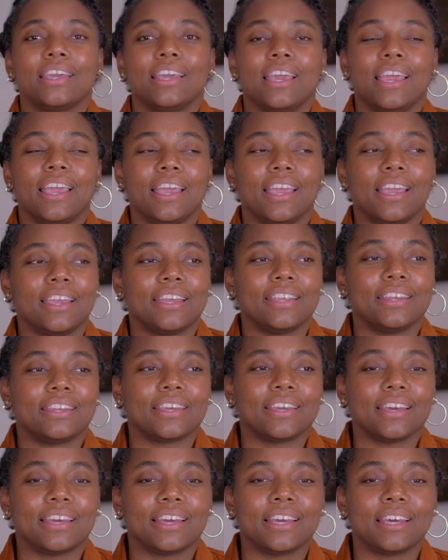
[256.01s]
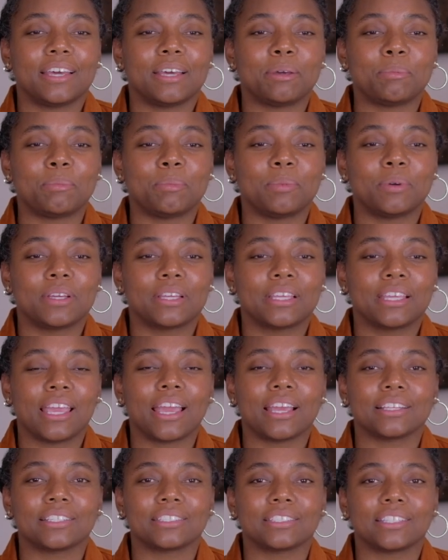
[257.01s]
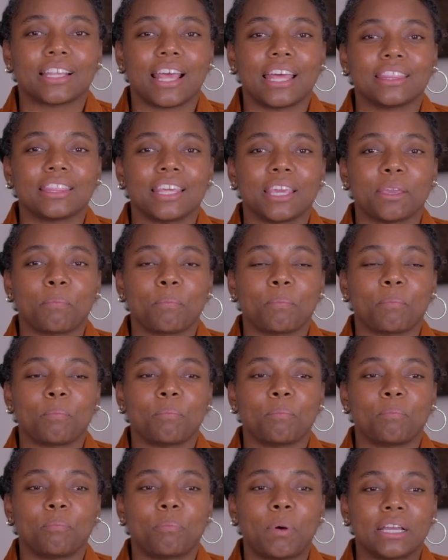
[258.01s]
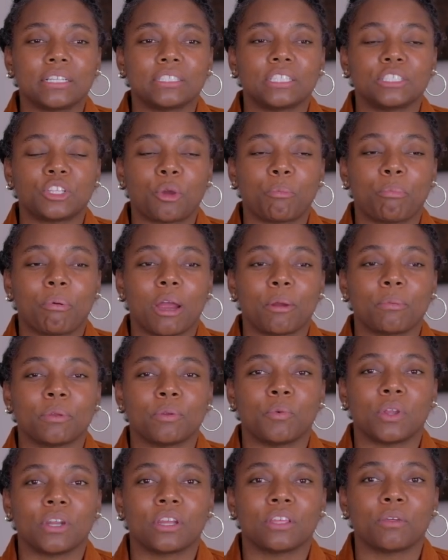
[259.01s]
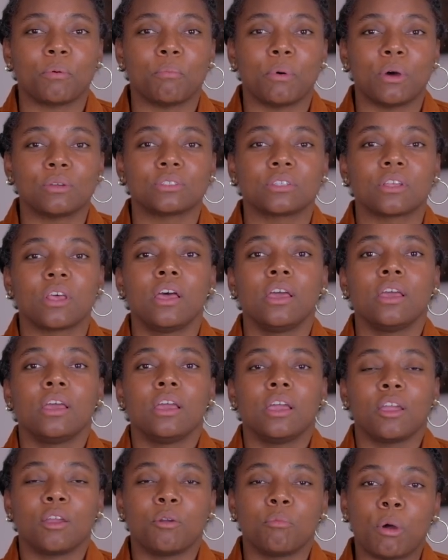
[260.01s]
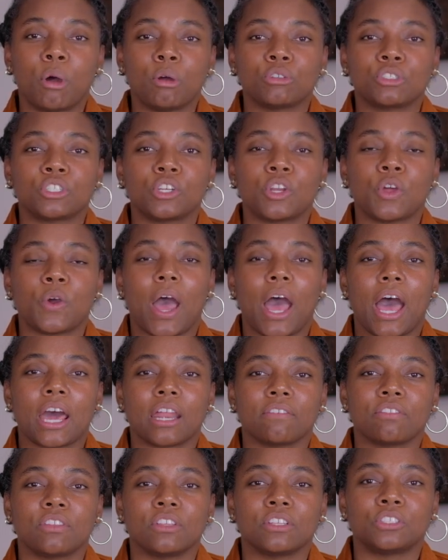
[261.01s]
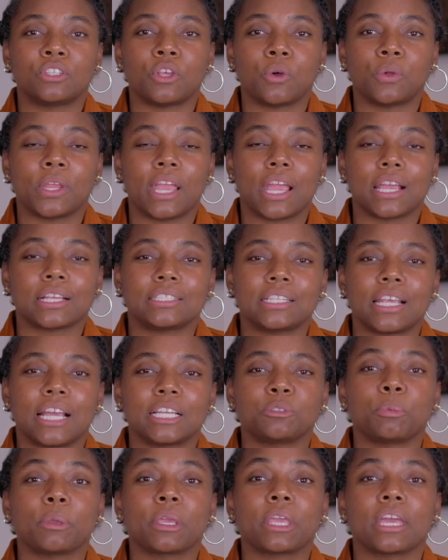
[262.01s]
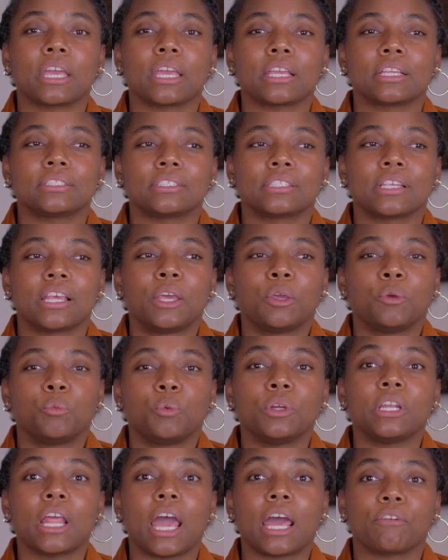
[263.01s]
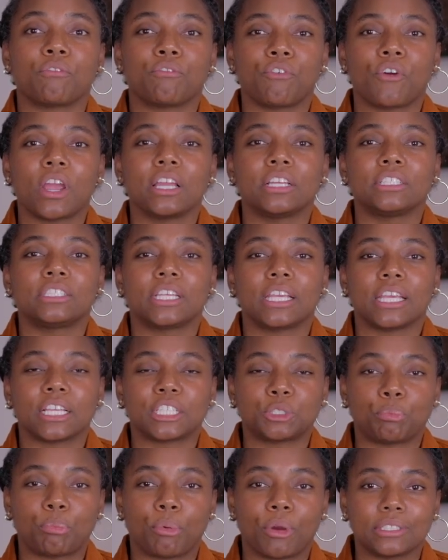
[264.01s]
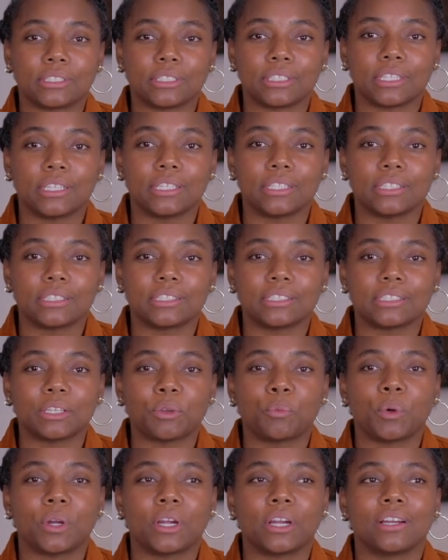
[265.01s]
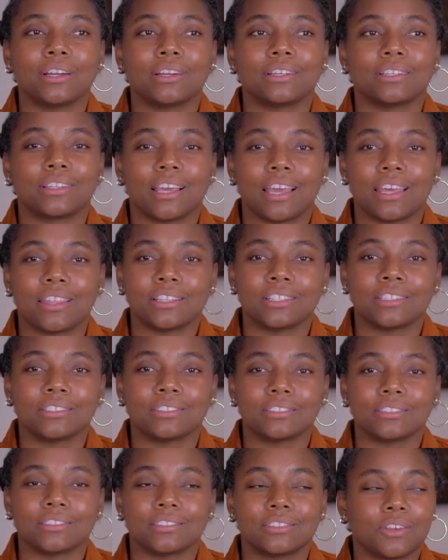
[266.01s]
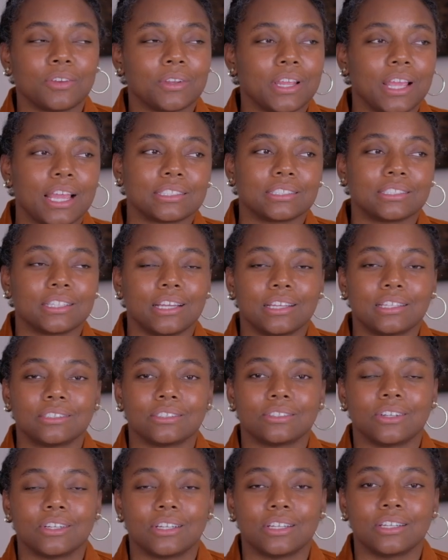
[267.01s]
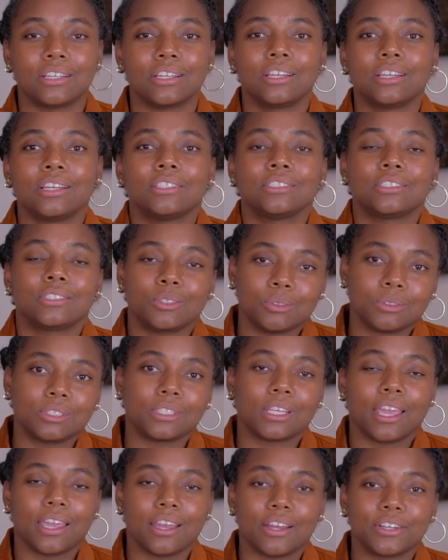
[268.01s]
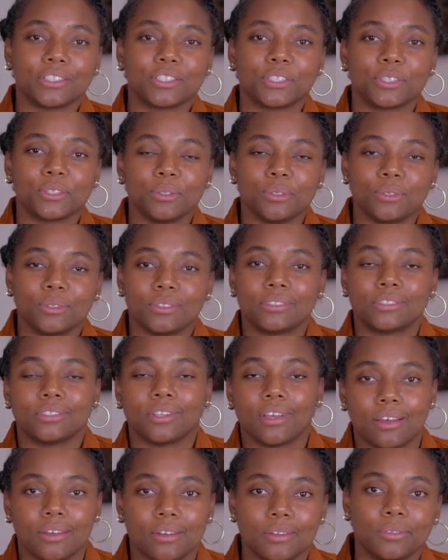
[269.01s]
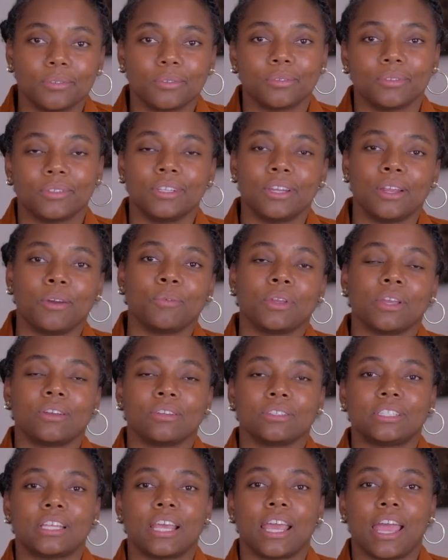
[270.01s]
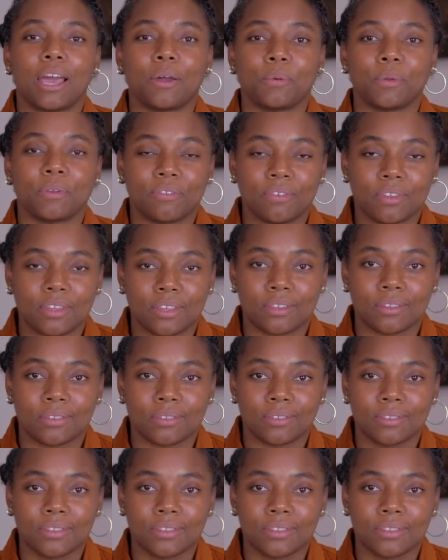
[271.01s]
and um, yes, I think Pisces are probably one of the most emotional out of the zodiac signs because we're not afraid to express it where the other zodiac signs are too scared to. So, you know, we're going to say how we feel